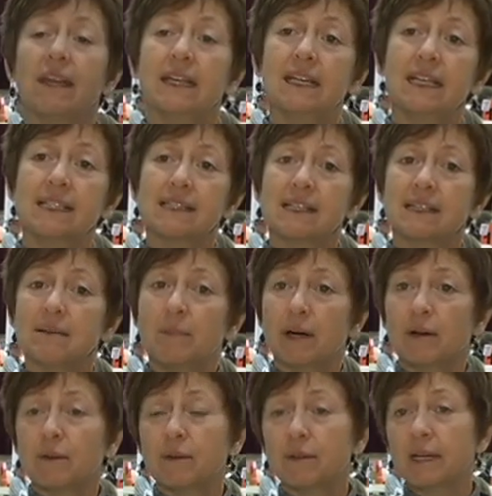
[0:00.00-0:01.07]
and it isn't
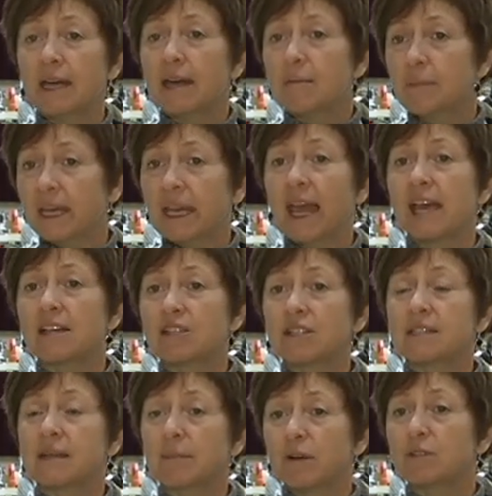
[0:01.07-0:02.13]
about being
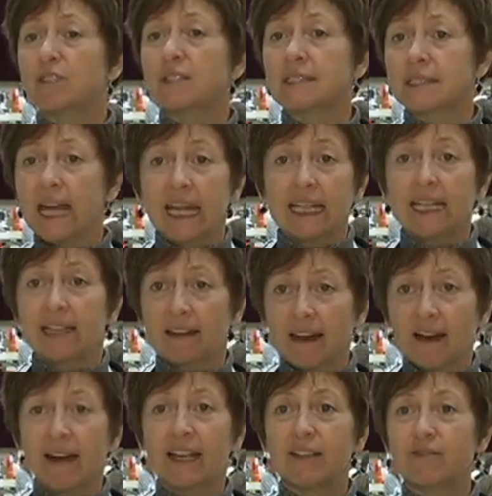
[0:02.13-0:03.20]
anxious about just standing in
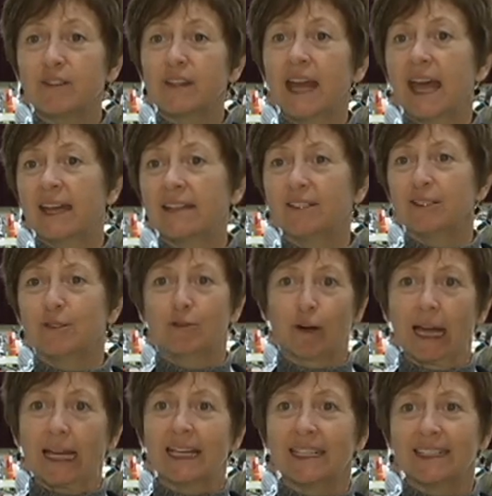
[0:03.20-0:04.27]
line for that
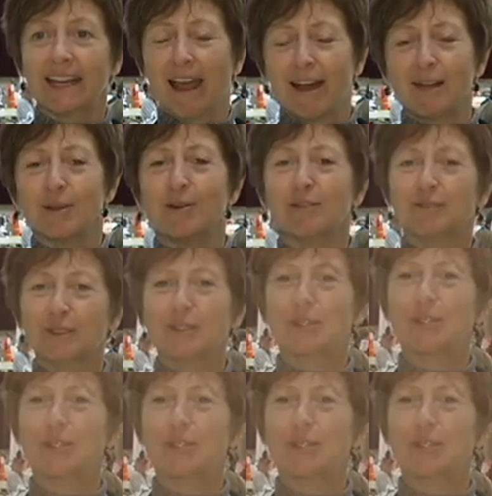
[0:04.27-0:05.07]
dreaded annual flu